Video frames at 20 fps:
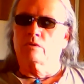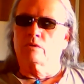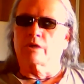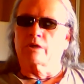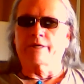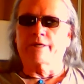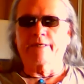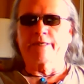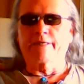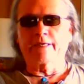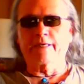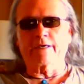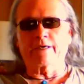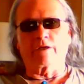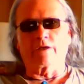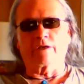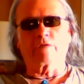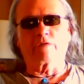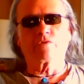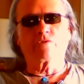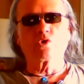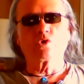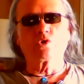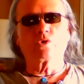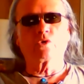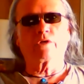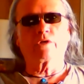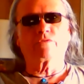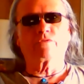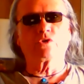Again, if
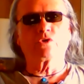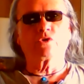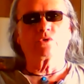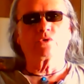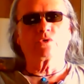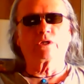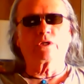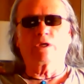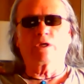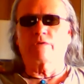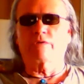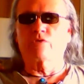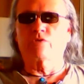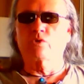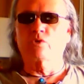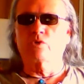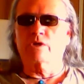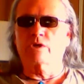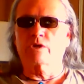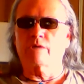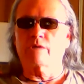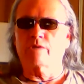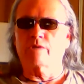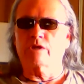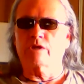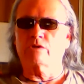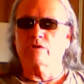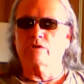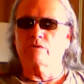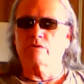you come
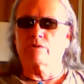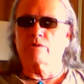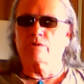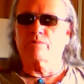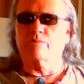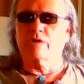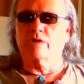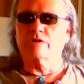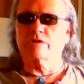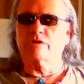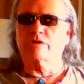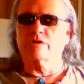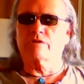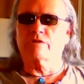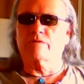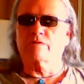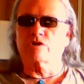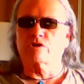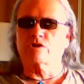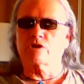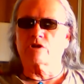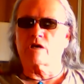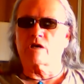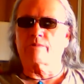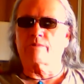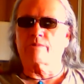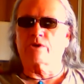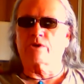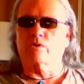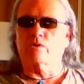into the presence of a
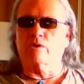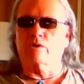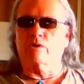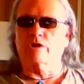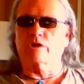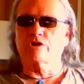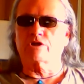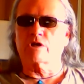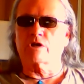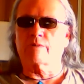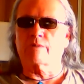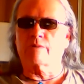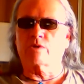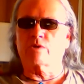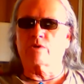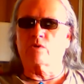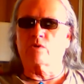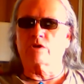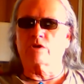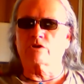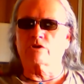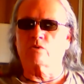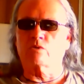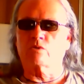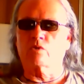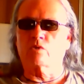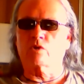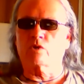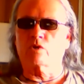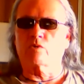shaman, or a shaman wants to
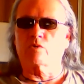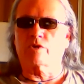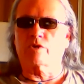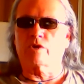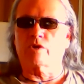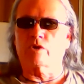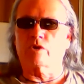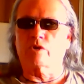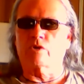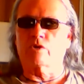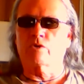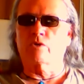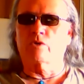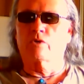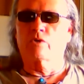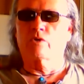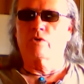work with you,